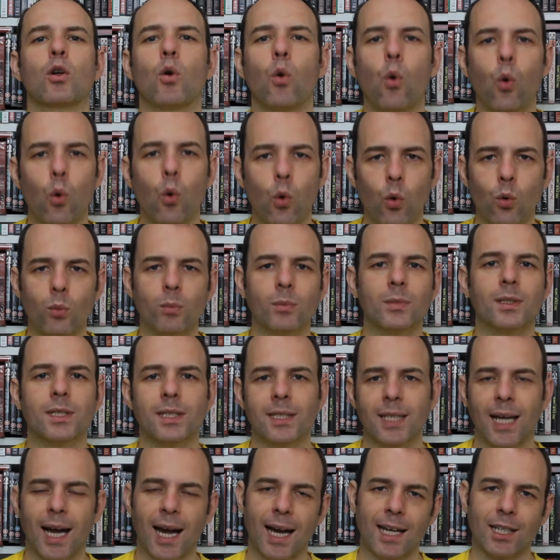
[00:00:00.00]
Holmes
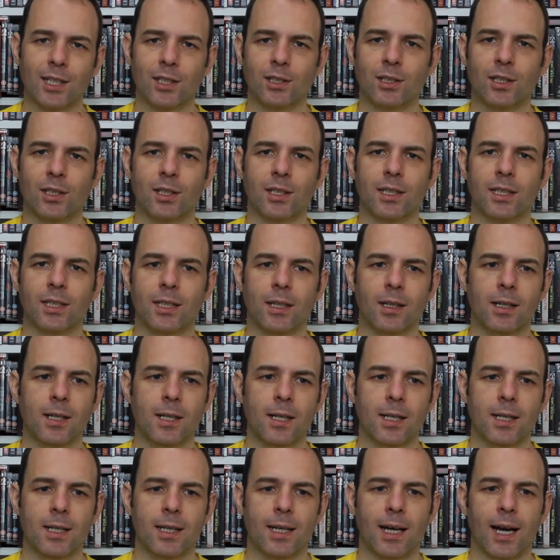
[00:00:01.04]
character here,
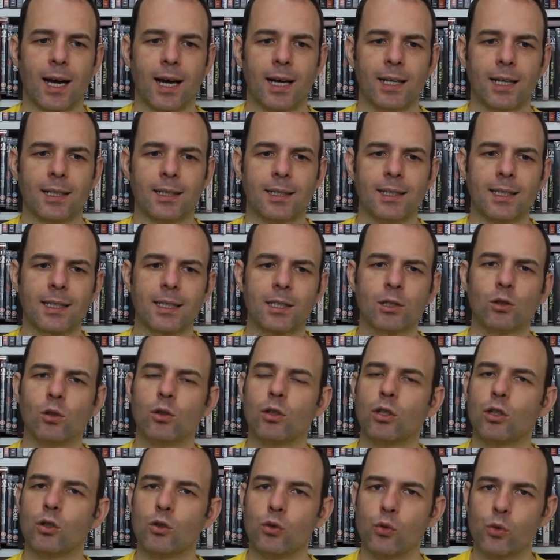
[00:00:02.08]
and he is on
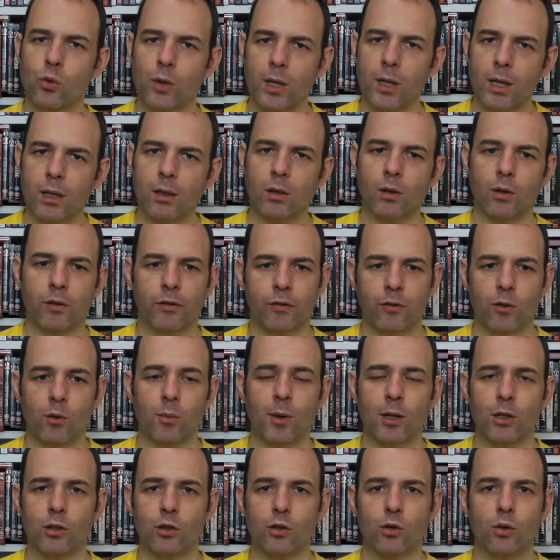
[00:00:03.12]
the trail of Fu
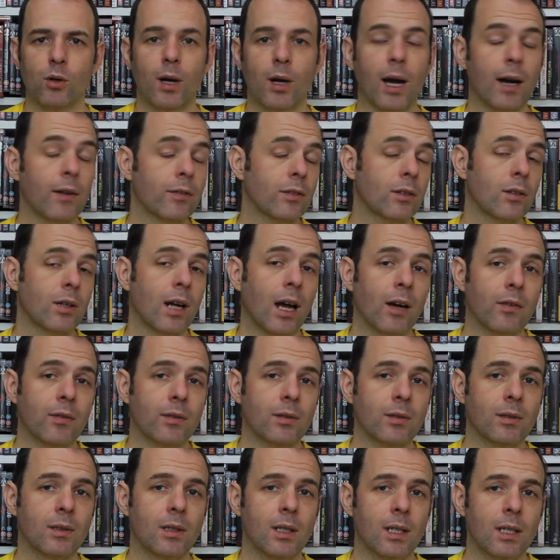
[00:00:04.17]
Manchu. After
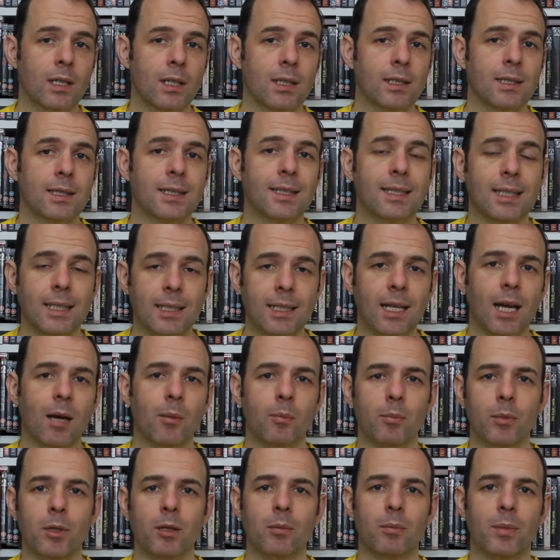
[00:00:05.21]
having seen
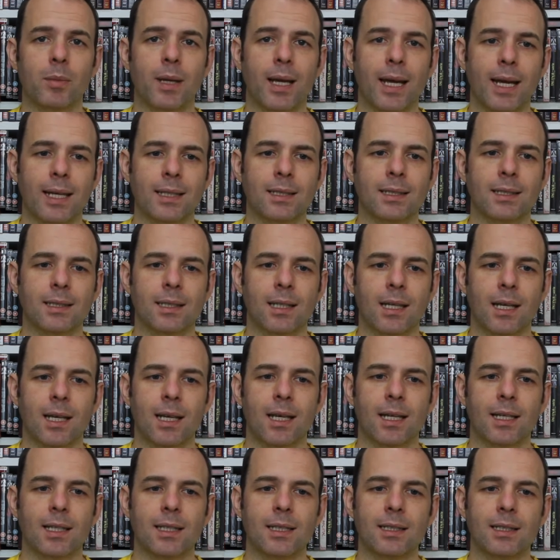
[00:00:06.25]
him being beheaded,
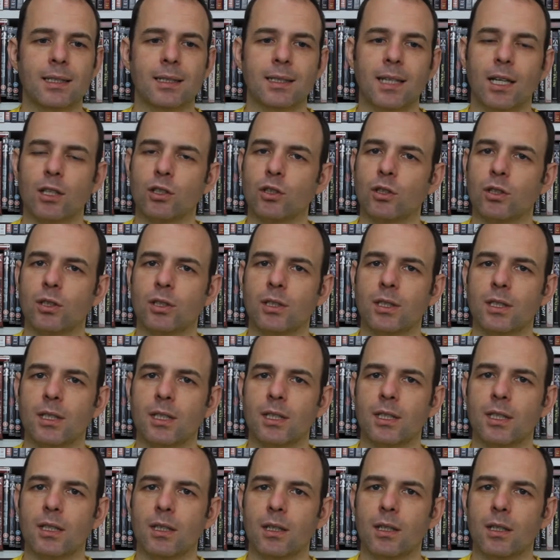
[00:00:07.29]
he starts to
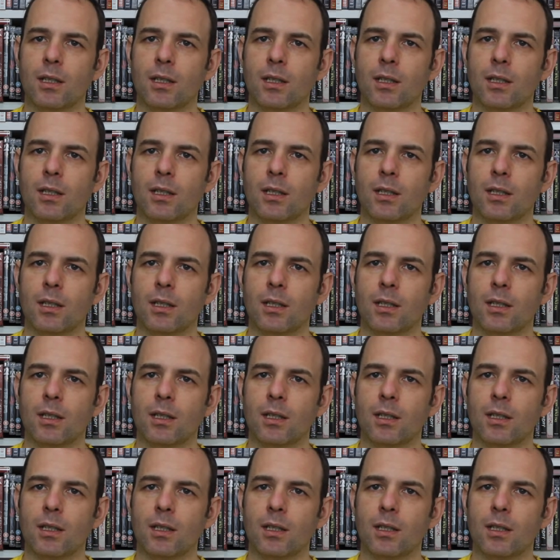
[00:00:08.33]
see